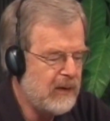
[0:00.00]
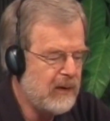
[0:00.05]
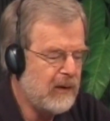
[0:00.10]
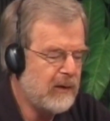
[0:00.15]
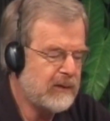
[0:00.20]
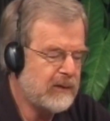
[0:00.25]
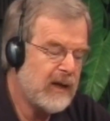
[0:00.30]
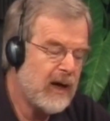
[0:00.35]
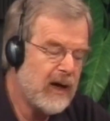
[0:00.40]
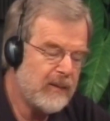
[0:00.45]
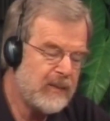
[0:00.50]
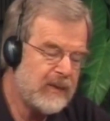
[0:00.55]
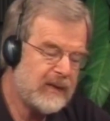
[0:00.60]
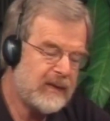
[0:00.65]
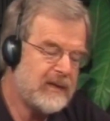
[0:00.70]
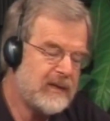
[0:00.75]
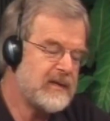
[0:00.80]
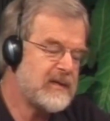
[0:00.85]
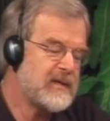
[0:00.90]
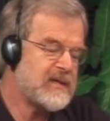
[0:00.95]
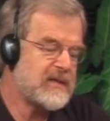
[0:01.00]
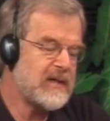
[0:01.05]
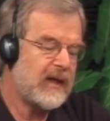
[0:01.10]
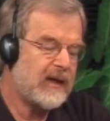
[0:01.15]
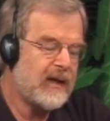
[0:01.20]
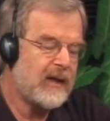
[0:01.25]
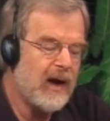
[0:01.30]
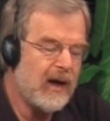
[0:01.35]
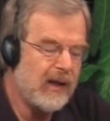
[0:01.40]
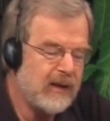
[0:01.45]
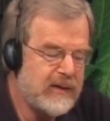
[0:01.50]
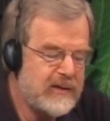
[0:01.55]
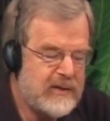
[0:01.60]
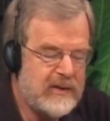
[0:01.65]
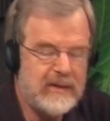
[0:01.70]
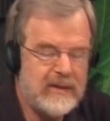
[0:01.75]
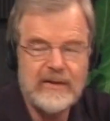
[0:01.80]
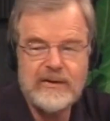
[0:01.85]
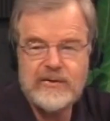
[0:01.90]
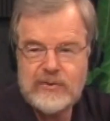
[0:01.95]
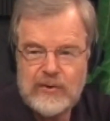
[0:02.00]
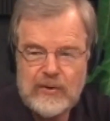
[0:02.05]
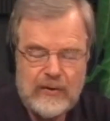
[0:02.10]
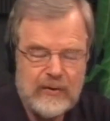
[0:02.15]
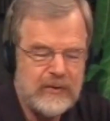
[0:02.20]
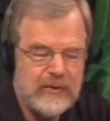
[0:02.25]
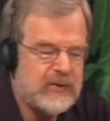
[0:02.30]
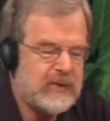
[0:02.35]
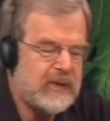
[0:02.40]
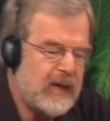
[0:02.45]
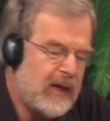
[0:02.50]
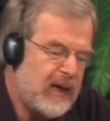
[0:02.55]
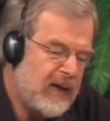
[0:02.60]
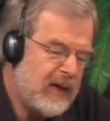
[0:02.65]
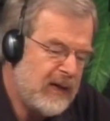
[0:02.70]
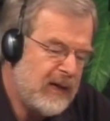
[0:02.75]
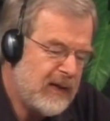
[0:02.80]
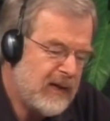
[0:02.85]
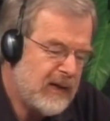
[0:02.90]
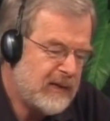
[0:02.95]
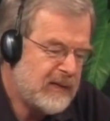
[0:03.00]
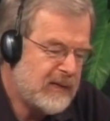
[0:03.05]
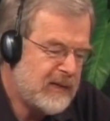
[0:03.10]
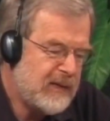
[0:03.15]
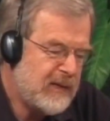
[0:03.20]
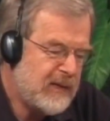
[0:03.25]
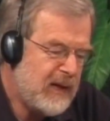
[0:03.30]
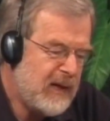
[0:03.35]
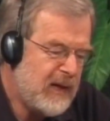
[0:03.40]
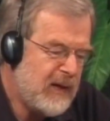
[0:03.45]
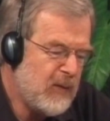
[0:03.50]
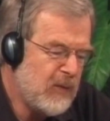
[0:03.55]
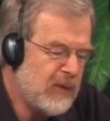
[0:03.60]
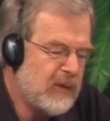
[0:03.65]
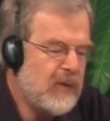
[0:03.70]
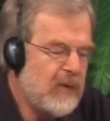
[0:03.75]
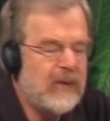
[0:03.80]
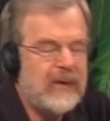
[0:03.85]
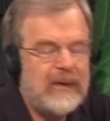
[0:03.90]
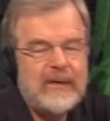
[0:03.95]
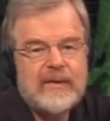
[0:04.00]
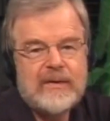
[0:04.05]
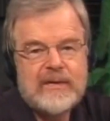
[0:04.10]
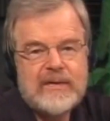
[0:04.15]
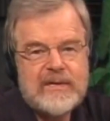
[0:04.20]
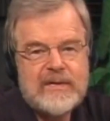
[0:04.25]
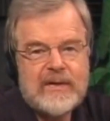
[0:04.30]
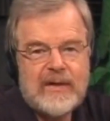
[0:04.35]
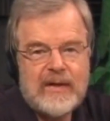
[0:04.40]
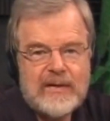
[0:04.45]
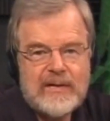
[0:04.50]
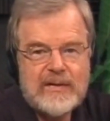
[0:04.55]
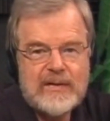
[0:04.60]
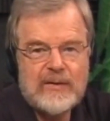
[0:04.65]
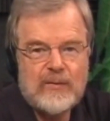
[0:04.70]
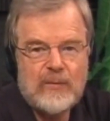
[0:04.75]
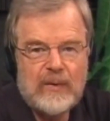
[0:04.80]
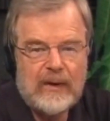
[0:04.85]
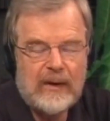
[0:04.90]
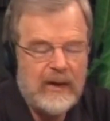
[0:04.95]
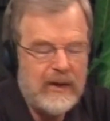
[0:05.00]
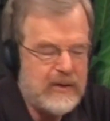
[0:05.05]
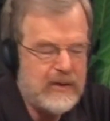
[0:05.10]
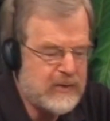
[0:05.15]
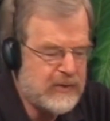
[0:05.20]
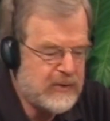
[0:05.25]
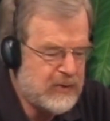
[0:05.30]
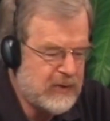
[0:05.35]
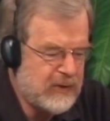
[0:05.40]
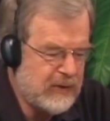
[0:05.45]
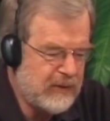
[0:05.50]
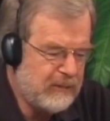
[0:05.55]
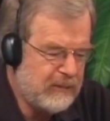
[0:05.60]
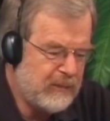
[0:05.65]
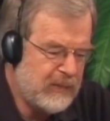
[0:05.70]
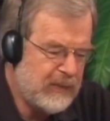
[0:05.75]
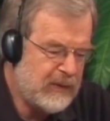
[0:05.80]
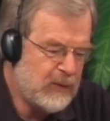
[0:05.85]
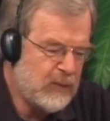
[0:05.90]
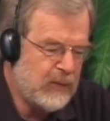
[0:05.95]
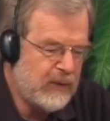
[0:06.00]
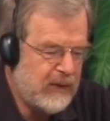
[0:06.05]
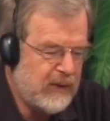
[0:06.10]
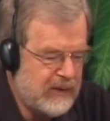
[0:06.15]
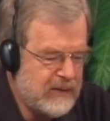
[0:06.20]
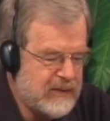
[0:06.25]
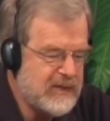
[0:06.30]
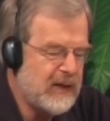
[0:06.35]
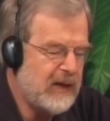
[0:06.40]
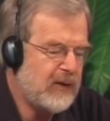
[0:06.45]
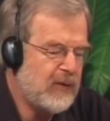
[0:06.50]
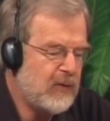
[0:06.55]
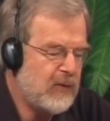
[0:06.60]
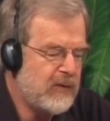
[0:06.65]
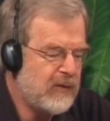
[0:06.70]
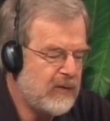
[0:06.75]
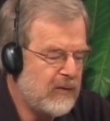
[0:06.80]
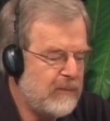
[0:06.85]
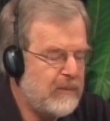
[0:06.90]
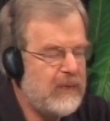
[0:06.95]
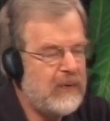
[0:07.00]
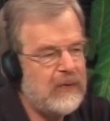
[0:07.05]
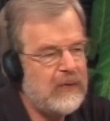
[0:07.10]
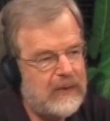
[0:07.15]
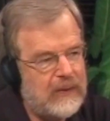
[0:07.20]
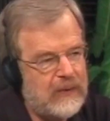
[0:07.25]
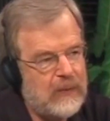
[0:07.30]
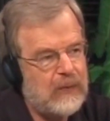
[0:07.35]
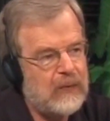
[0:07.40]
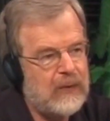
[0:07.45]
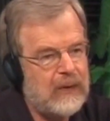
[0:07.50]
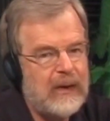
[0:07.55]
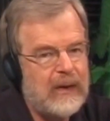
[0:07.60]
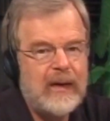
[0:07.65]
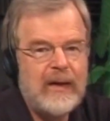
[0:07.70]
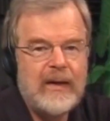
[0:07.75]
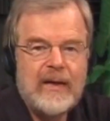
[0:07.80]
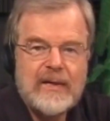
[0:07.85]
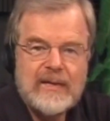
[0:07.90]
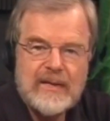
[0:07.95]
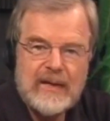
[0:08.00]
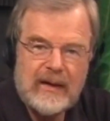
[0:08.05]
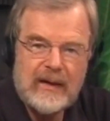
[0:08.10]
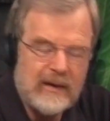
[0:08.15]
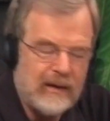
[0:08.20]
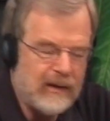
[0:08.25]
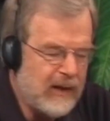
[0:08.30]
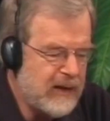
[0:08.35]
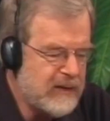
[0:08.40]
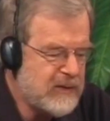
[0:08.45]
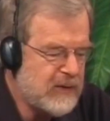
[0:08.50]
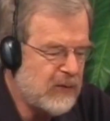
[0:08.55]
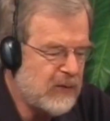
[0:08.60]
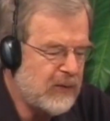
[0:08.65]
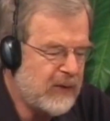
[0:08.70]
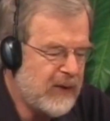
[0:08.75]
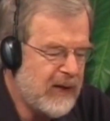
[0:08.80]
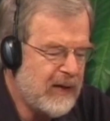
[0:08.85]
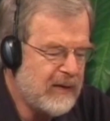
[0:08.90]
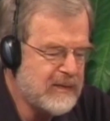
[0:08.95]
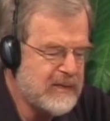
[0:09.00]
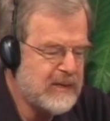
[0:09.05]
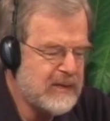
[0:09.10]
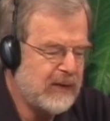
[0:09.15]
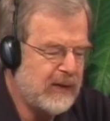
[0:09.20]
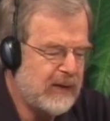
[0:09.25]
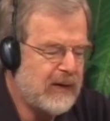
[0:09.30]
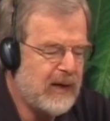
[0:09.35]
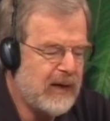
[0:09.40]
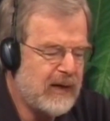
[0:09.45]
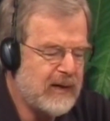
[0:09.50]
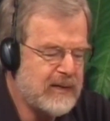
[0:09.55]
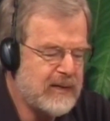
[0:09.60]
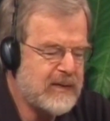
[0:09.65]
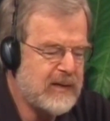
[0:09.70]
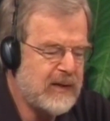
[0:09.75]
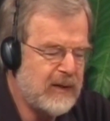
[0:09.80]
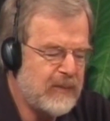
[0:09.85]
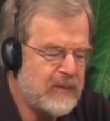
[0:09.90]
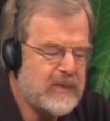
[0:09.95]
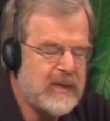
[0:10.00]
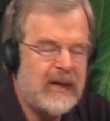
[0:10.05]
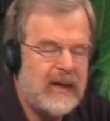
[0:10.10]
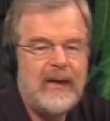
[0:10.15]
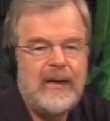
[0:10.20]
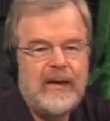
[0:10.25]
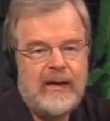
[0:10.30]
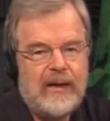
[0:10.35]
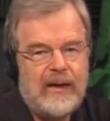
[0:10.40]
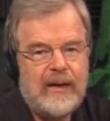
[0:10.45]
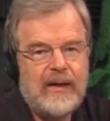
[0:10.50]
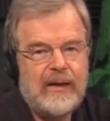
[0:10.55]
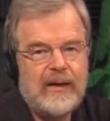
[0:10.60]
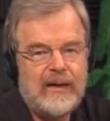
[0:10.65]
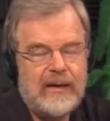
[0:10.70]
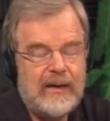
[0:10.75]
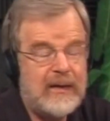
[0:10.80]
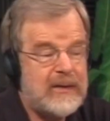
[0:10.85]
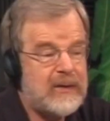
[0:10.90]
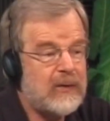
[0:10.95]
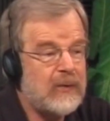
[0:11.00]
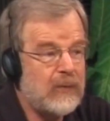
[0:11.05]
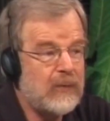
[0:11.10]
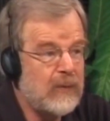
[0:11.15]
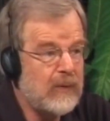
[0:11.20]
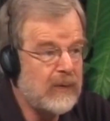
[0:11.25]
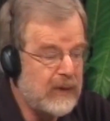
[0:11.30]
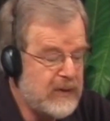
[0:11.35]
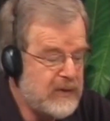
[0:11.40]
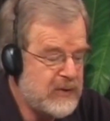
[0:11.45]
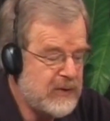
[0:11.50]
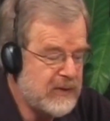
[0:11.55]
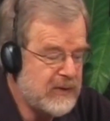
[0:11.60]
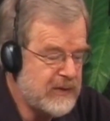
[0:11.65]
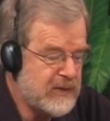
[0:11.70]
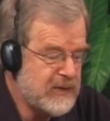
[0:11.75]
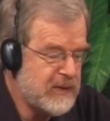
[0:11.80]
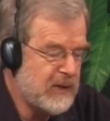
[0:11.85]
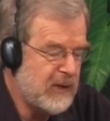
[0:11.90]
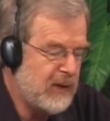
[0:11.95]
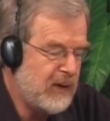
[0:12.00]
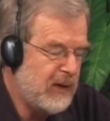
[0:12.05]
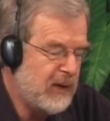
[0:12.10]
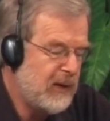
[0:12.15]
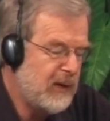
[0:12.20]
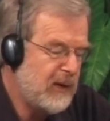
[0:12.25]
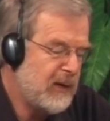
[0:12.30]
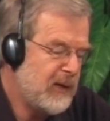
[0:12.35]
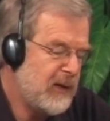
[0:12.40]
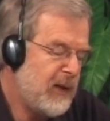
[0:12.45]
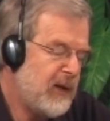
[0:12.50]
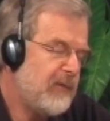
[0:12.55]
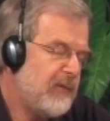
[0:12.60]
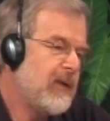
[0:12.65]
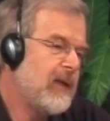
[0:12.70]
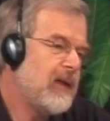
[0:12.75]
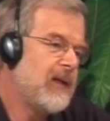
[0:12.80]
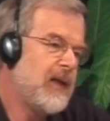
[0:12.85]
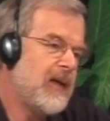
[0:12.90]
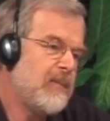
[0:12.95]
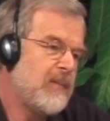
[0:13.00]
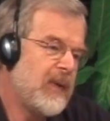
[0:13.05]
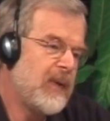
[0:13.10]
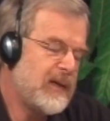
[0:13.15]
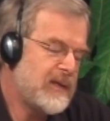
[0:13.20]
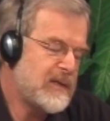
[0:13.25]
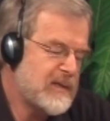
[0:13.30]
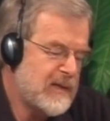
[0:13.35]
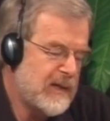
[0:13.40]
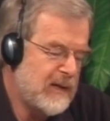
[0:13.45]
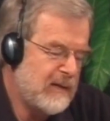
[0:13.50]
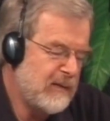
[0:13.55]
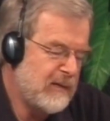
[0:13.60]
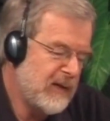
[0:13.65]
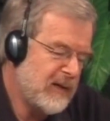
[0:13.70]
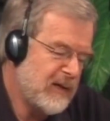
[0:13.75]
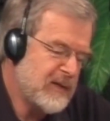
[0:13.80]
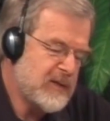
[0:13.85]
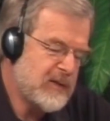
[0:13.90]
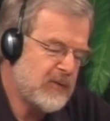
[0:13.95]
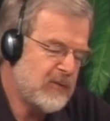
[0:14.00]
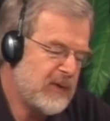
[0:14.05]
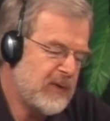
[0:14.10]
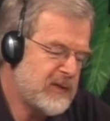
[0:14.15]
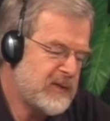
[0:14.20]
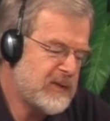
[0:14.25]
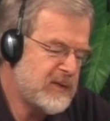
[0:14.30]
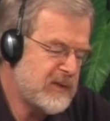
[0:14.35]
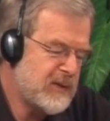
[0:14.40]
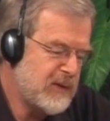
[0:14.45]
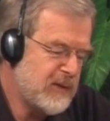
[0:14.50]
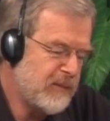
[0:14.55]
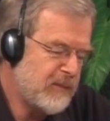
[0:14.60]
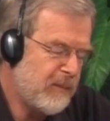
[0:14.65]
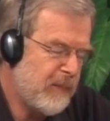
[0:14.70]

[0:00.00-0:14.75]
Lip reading: Our topic is psychology in the church, and today we're going to discuss the relationship between psychotherapeutic or psychological counseling concepts and Eastern religions. Now, Dave, that might sound like a stretch,